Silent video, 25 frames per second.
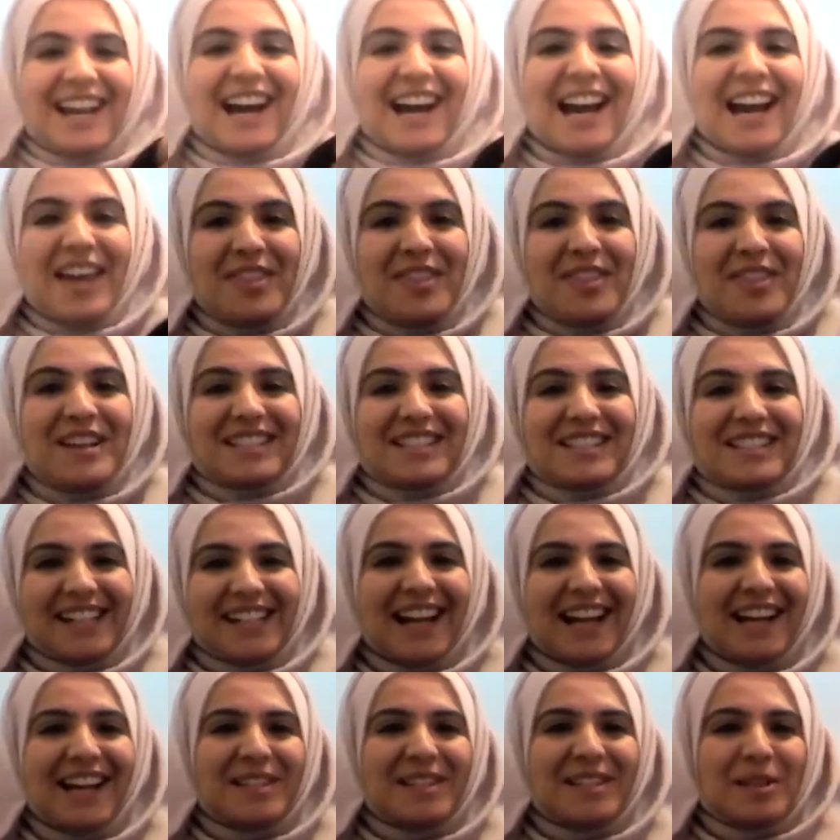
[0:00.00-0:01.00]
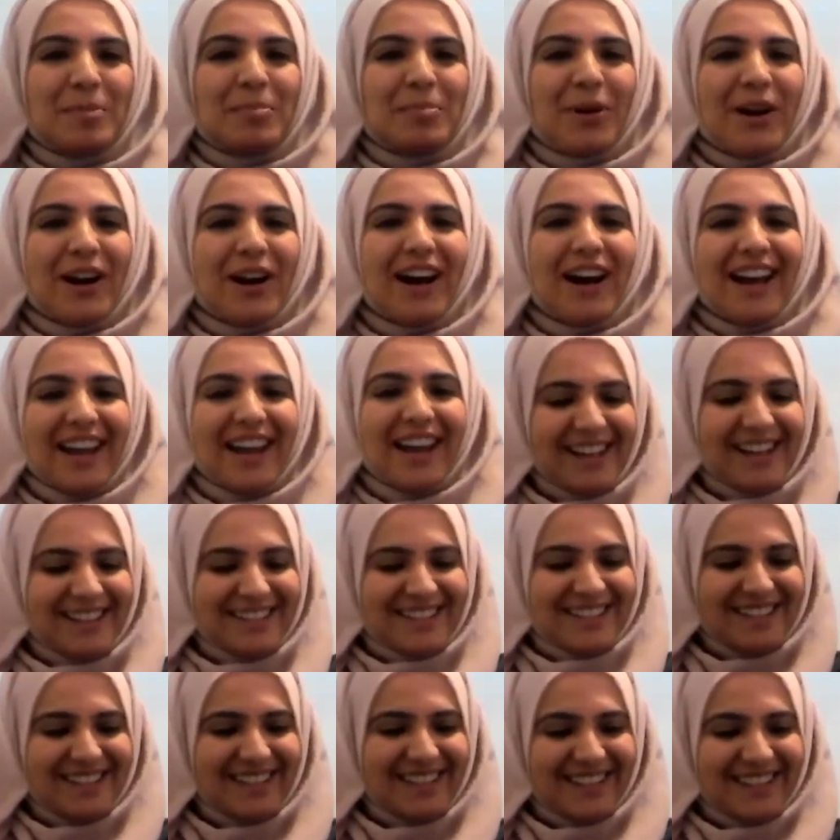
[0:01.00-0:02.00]
there's a nice surprise.
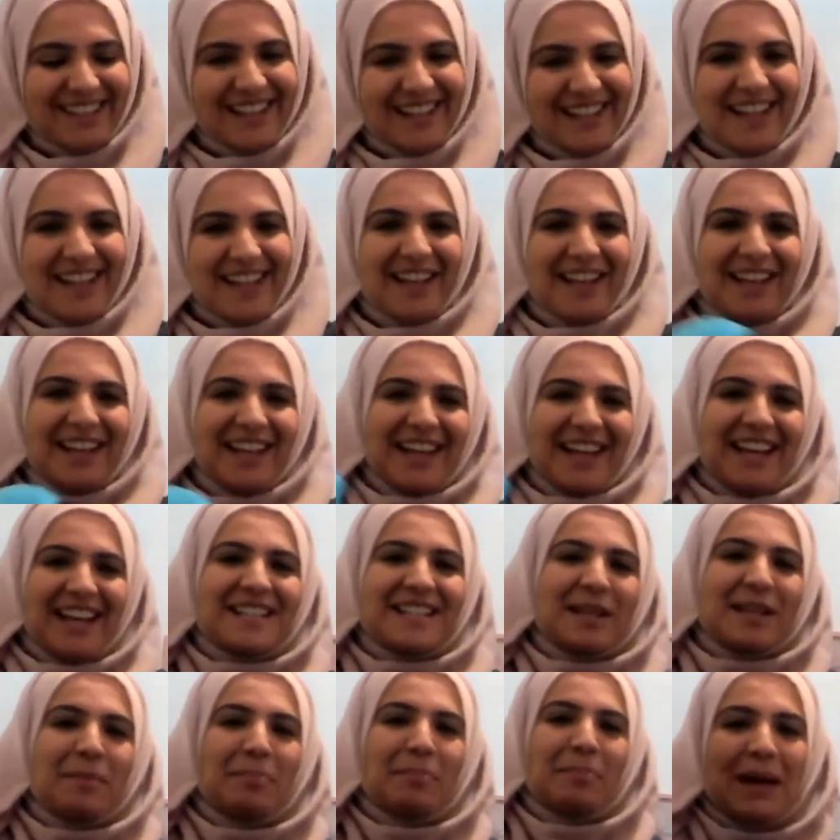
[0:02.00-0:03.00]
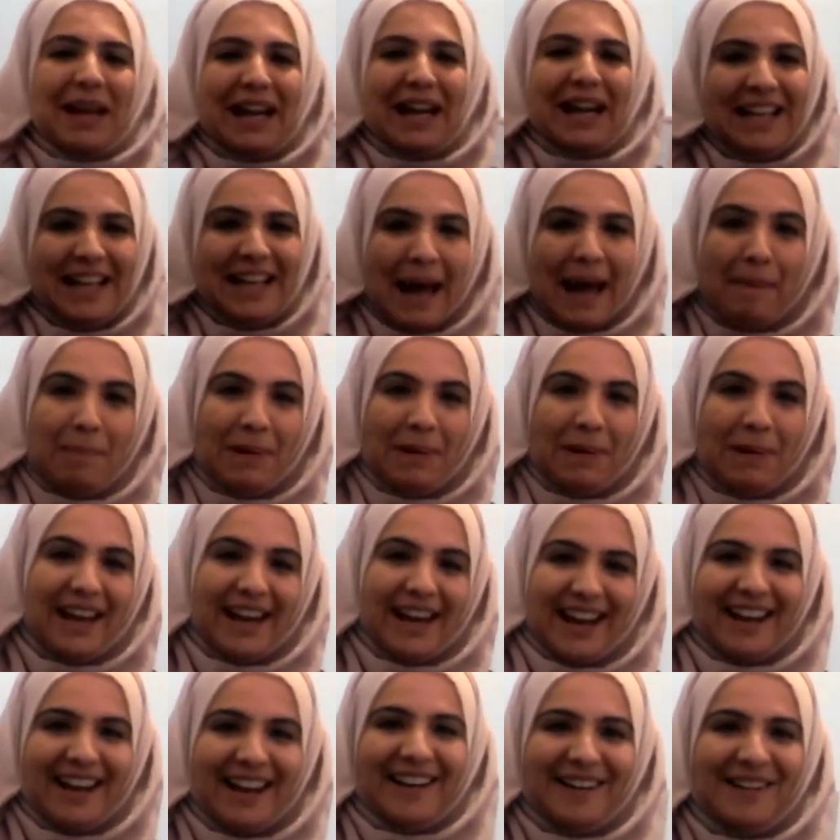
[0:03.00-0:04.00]
It's a big nappy,
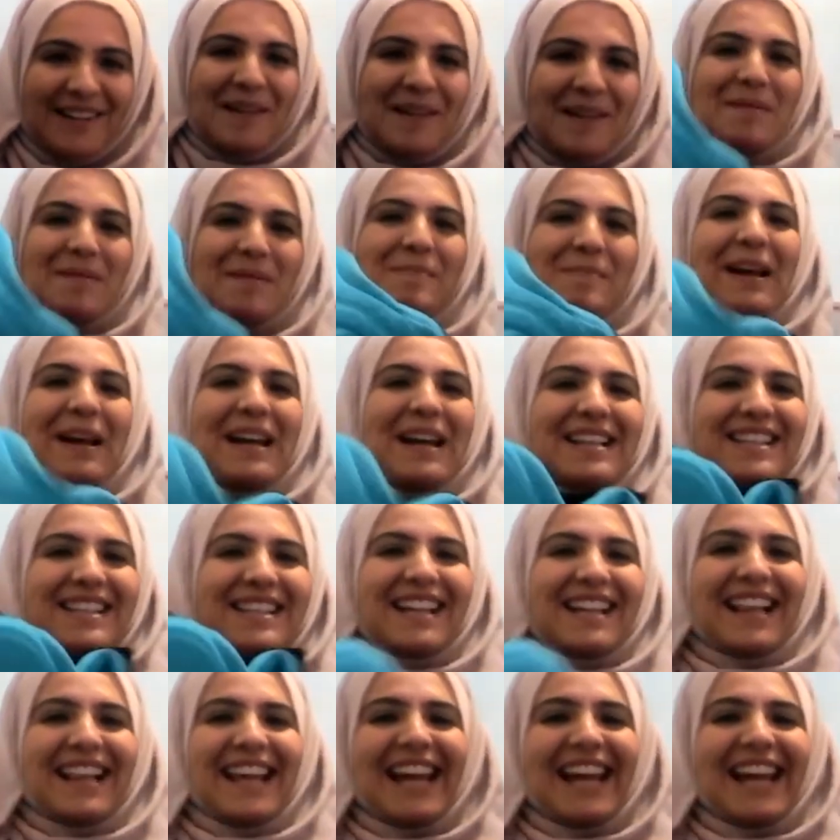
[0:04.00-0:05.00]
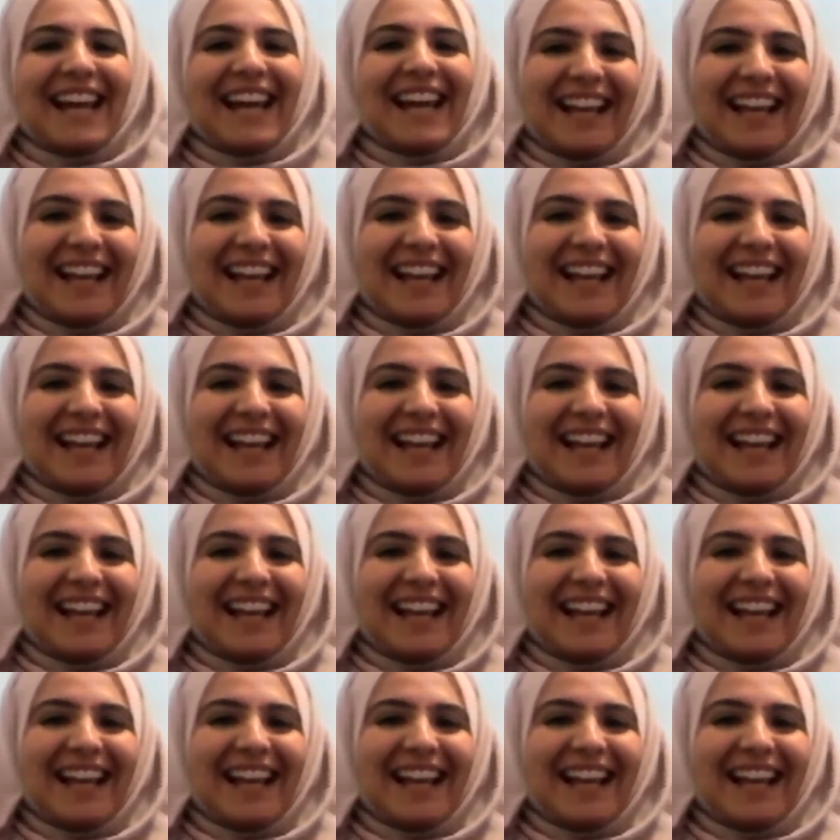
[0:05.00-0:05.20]
basically.